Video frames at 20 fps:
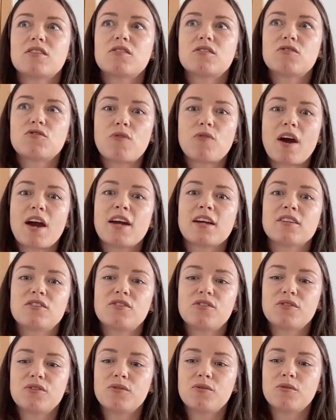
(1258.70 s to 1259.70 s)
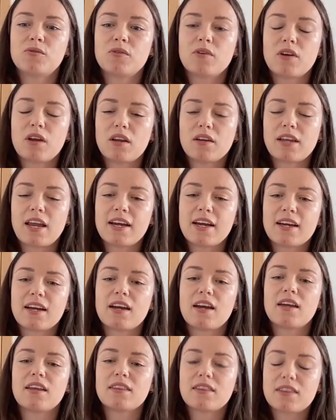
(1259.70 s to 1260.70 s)
trying to like
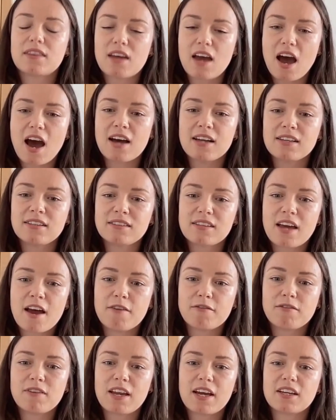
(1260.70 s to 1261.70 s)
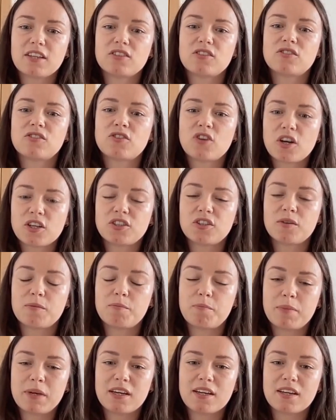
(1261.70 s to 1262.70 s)
the arts have like such a
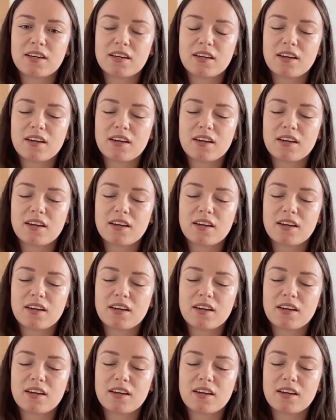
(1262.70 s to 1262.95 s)
big